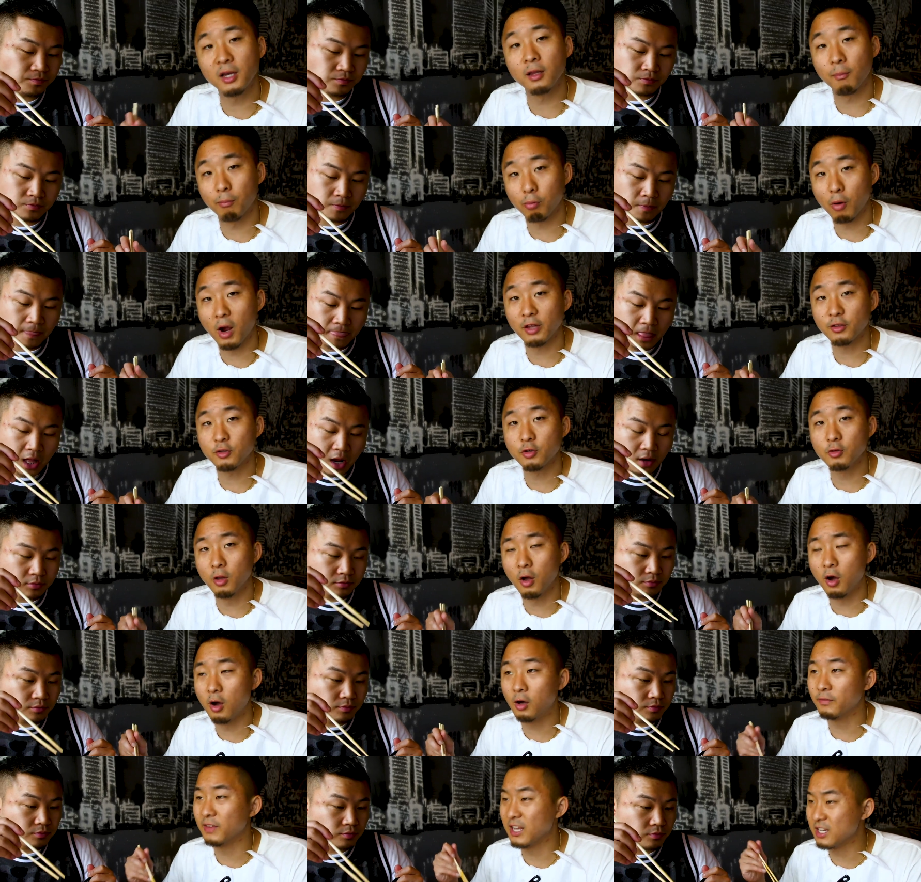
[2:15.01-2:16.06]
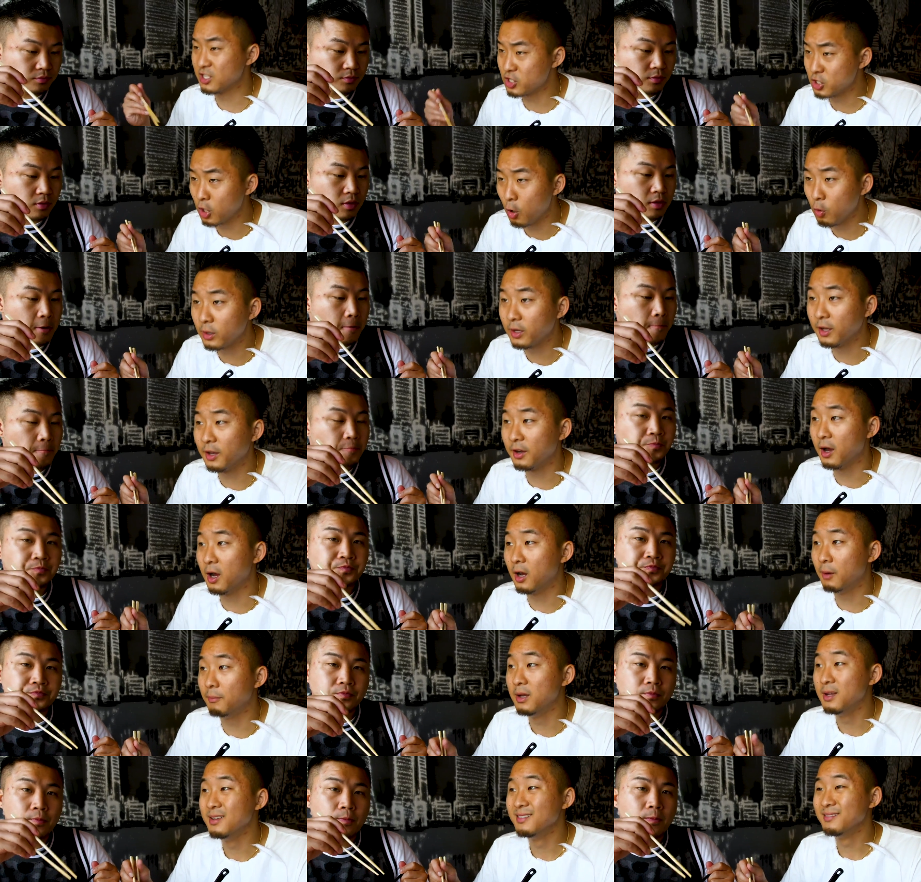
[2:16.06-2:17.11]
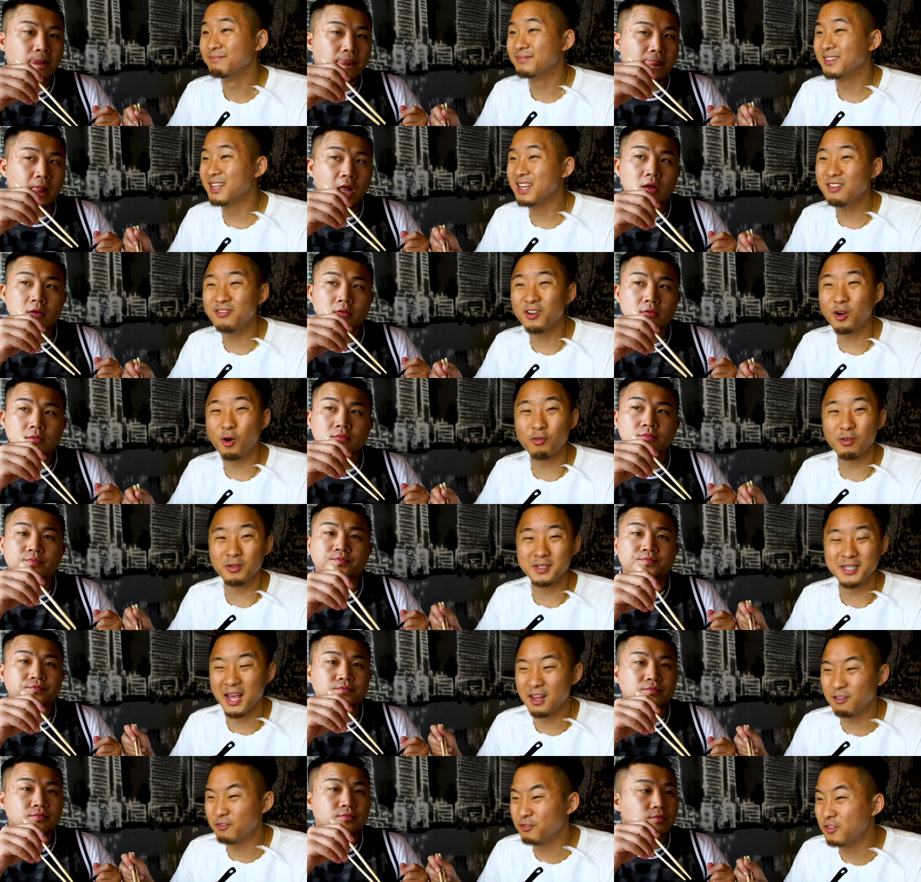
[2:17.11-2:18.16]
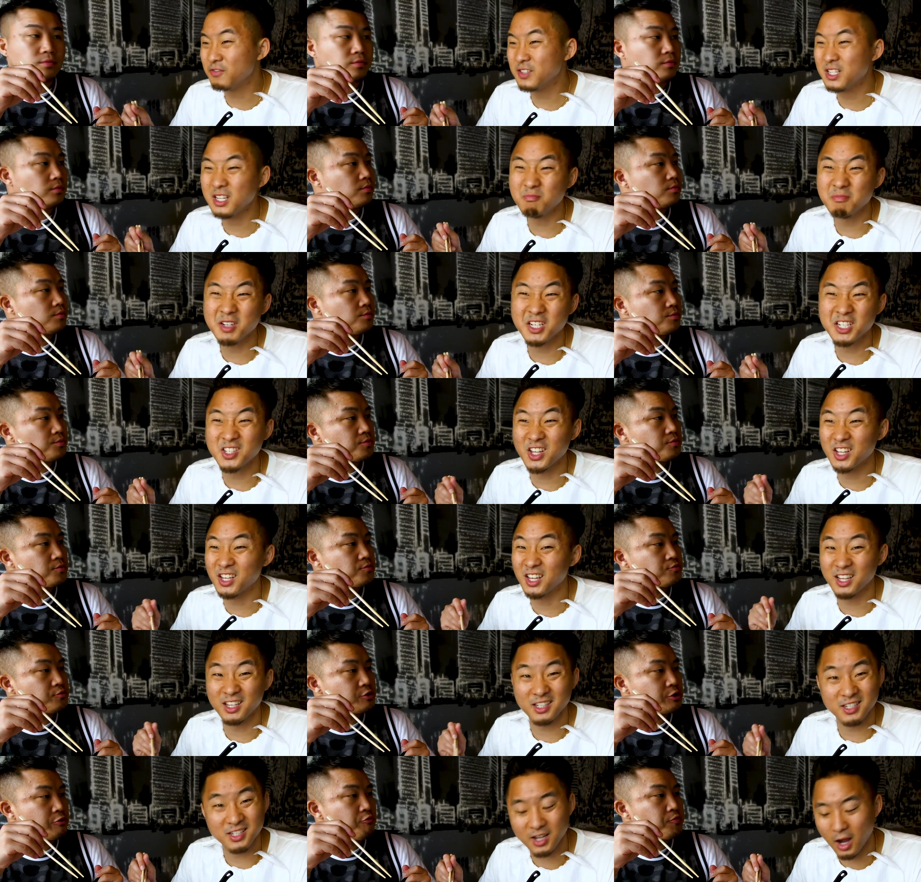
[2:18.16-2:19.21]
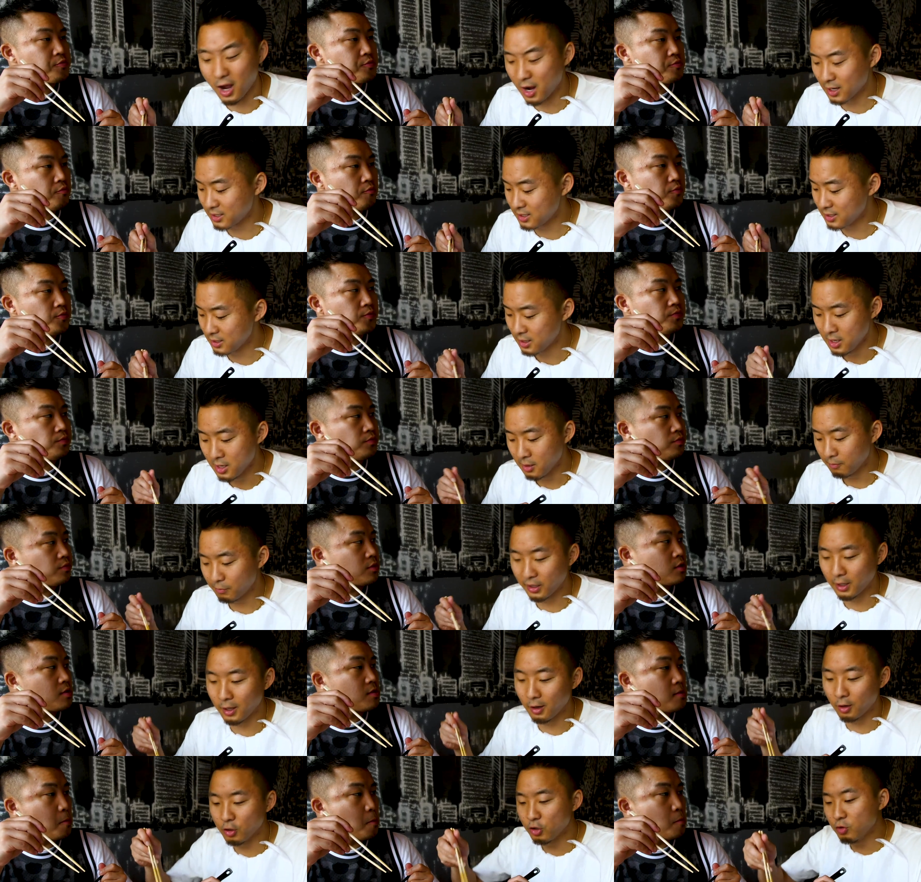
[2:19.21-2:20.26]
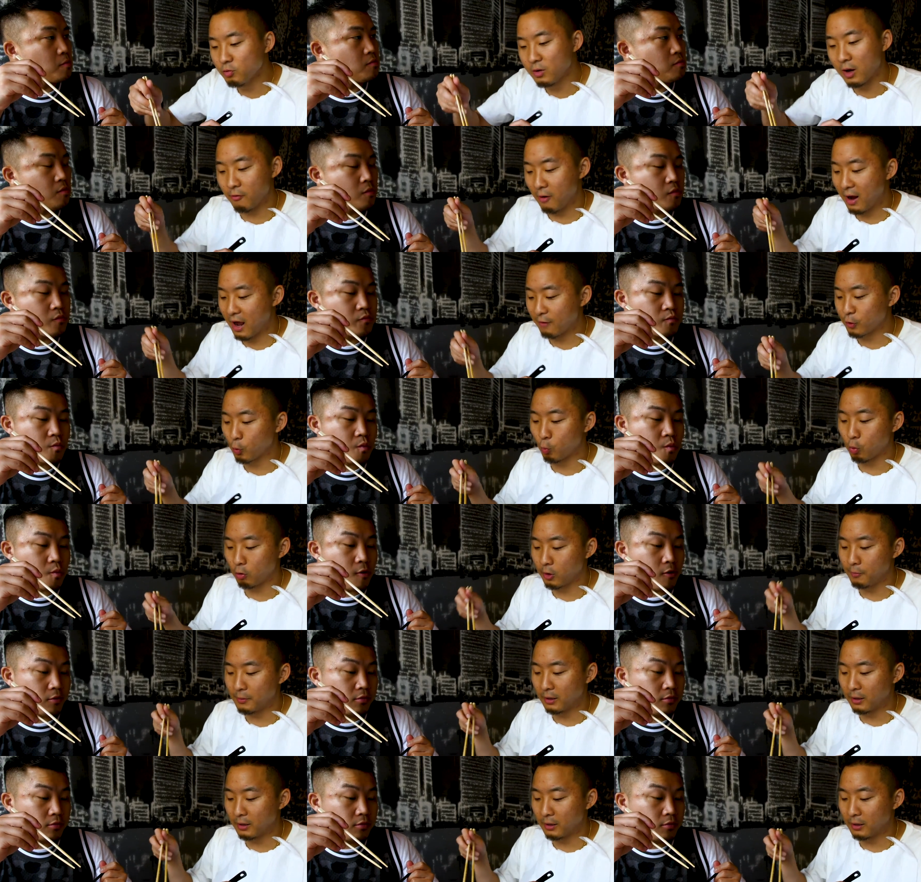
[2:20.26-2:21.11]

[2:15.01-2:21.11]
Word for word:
Speaker 1: in the broth too long, they soak it up. Even over 10, 15 minutes, they can get soggy. But here you never have to worry